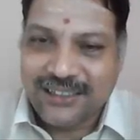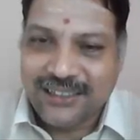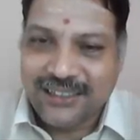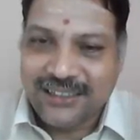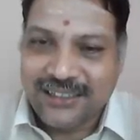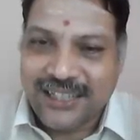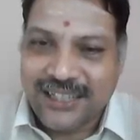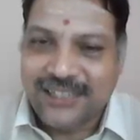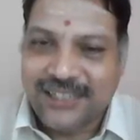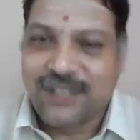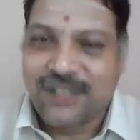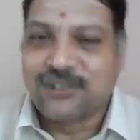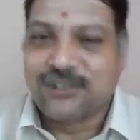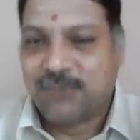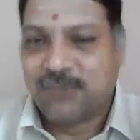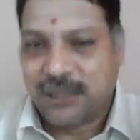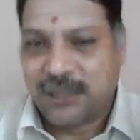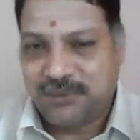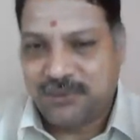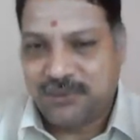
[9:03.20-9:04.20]

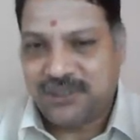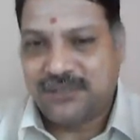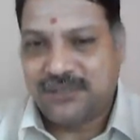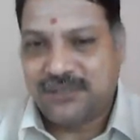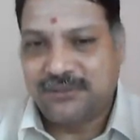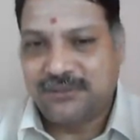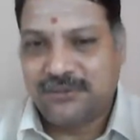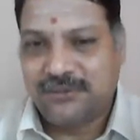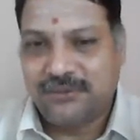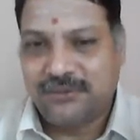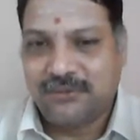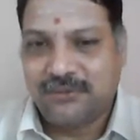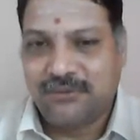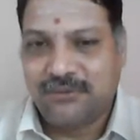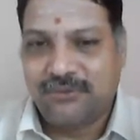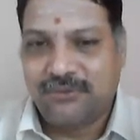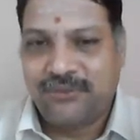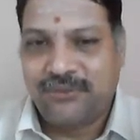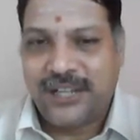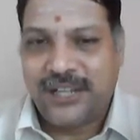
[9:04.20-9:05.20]
10,000 bulbs.
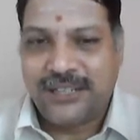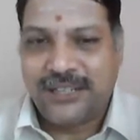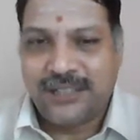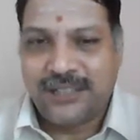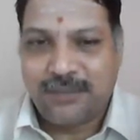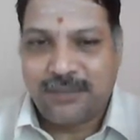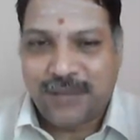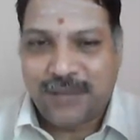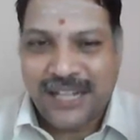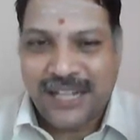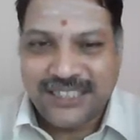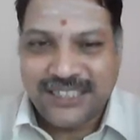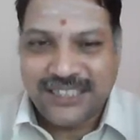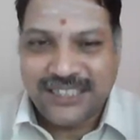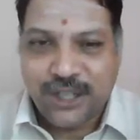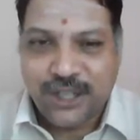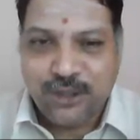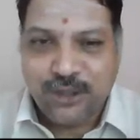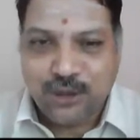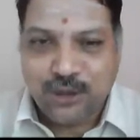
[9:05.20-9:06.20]
When the price is
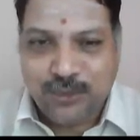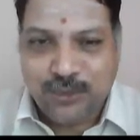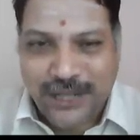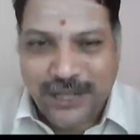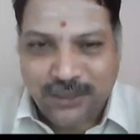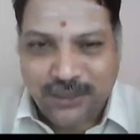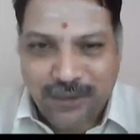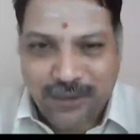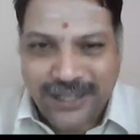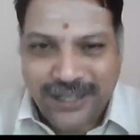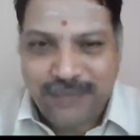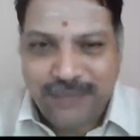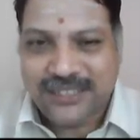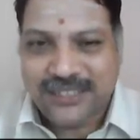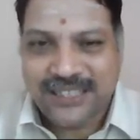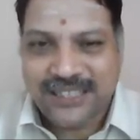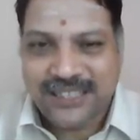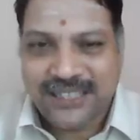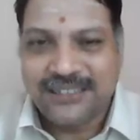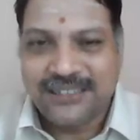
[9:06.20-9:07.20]
reduced by
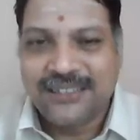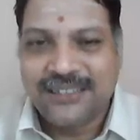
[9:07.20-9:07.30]
20%,